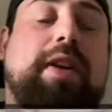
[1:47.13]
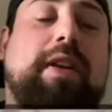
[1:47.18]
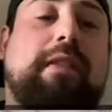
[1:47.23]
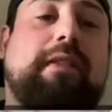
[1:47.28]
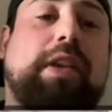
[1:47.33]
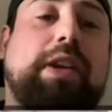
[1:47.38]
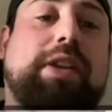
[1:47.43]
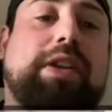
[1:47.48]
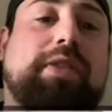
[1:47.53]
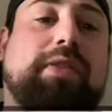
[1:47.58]

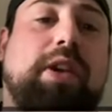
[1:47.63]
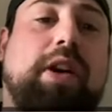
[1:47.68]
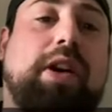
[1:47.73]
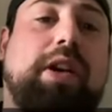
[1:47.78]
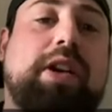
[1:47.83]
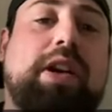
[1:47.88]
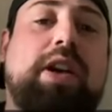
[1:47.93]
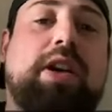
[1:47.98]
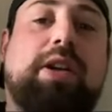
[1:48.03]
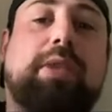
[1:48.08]
First of all,
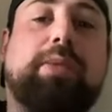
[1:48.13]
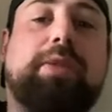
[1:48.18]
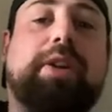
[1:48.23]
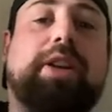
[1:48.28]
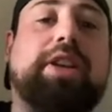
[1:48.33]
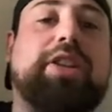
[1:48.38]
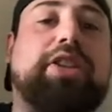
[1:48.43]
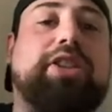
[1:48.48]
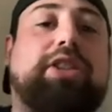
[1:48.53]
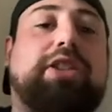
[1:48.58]
we're going
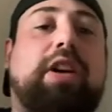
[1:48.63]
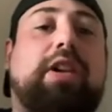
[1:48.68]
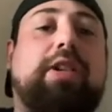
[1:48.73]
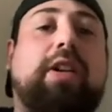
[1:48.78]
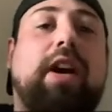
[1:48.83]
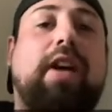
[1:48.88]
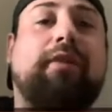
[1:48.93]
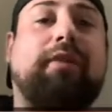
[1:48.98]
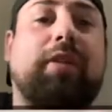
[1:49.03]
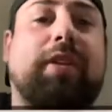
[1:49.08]
to start
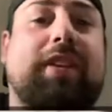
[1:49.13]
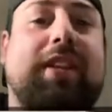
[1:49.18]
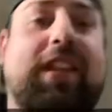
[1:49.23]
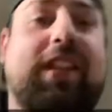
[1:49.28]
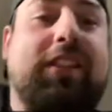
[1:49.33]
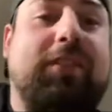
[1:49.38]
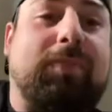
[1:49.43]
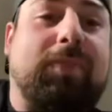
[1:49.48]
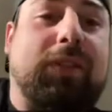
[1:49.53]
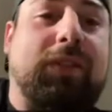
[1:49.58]
off with
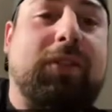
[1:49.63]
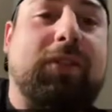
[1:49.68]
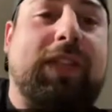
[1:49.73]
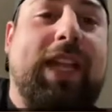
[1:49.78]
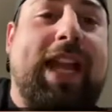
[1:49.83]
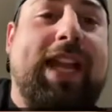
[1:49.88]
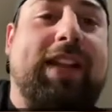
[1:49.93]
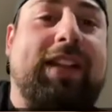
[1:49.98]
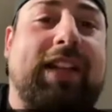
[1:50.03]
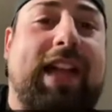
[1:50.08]
these blue
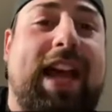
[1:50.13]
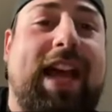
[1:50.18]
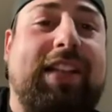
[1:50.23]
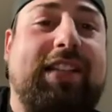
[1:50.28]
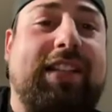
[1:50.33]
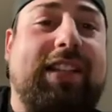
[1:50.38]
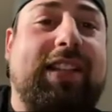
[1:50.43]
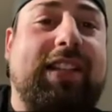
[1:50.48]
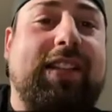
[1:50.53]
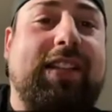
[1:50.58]
light
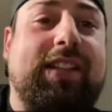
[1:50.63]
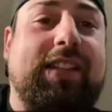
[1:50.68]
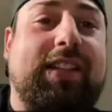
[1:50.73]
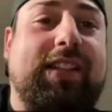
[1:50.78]
glasses